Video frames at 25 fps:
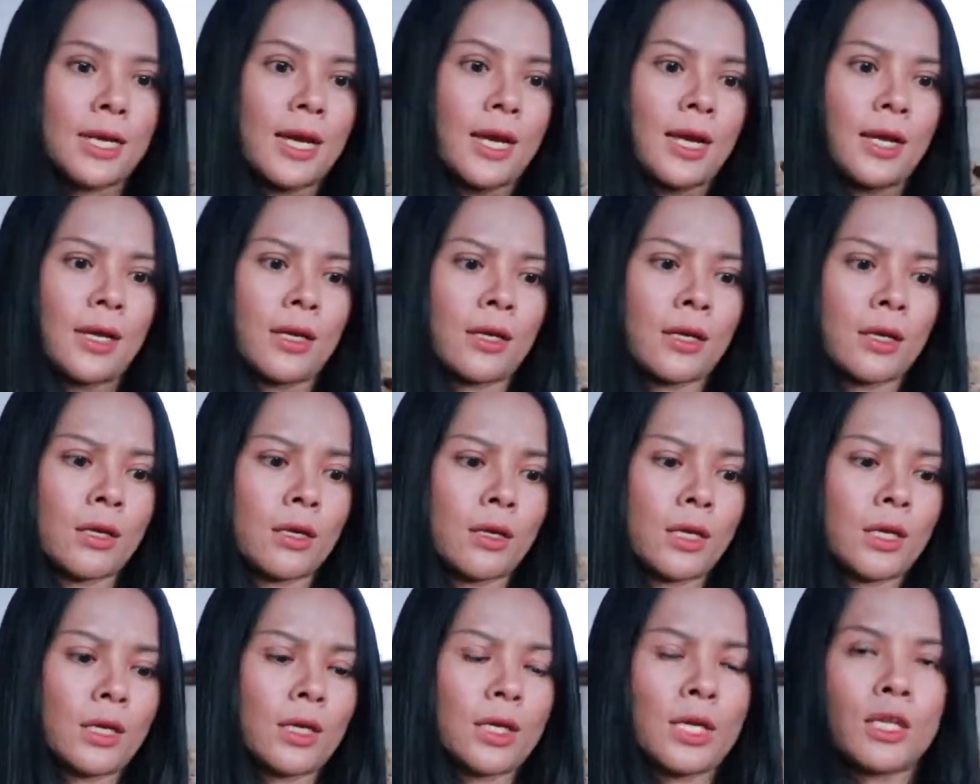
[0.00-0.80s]
like
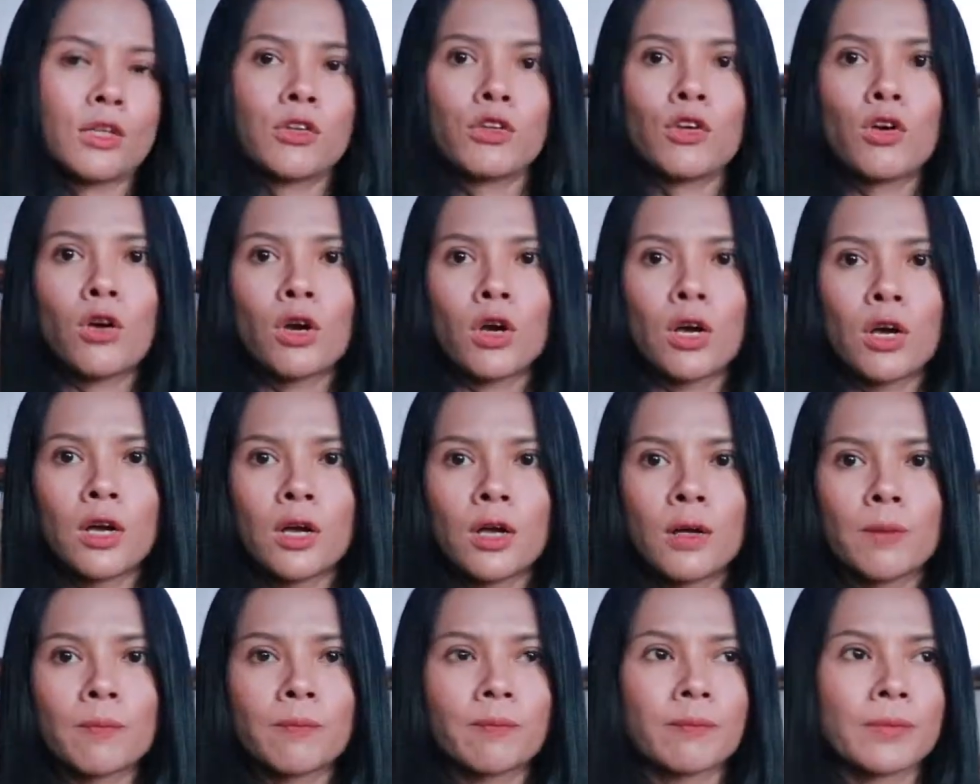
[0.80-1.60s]
in
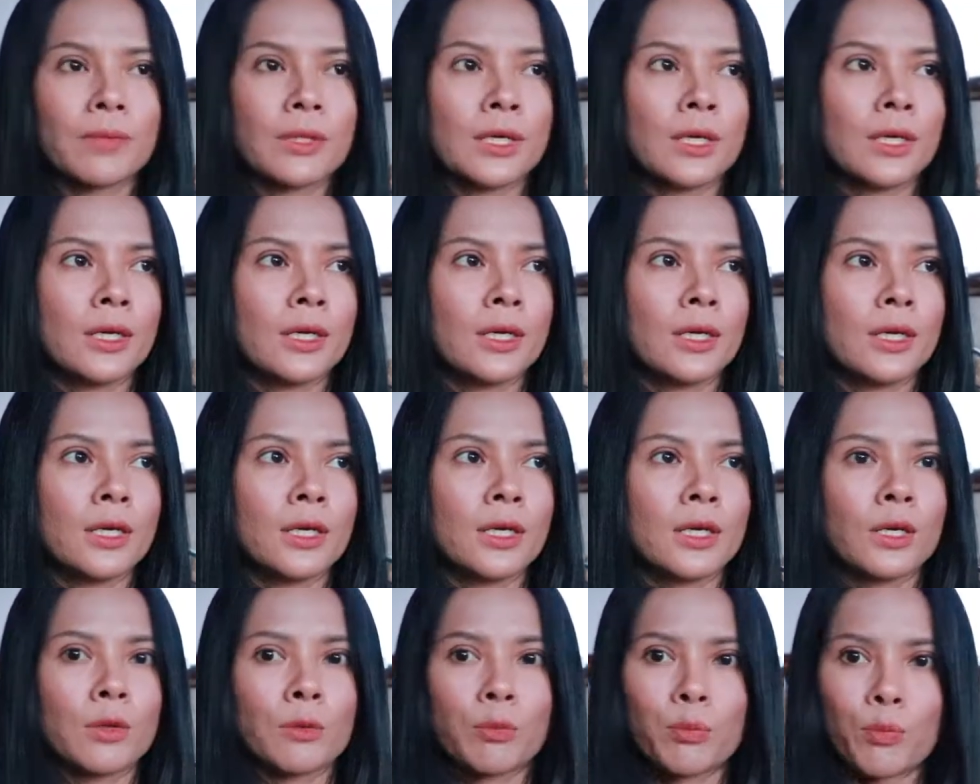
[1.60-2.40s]
your
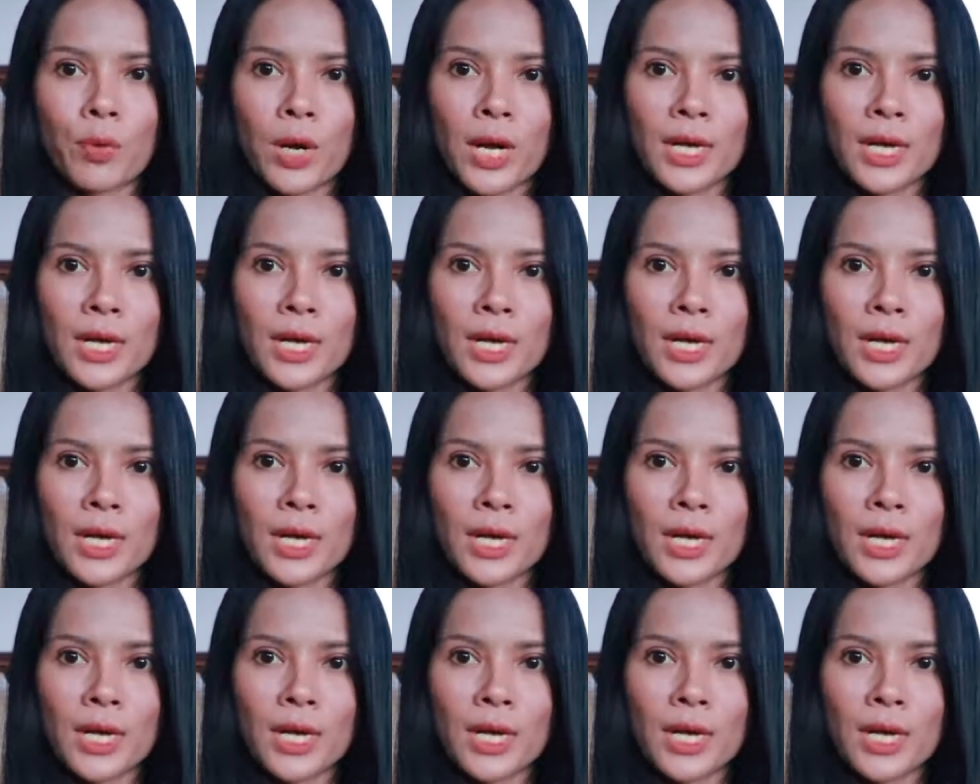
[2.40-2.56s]
uh,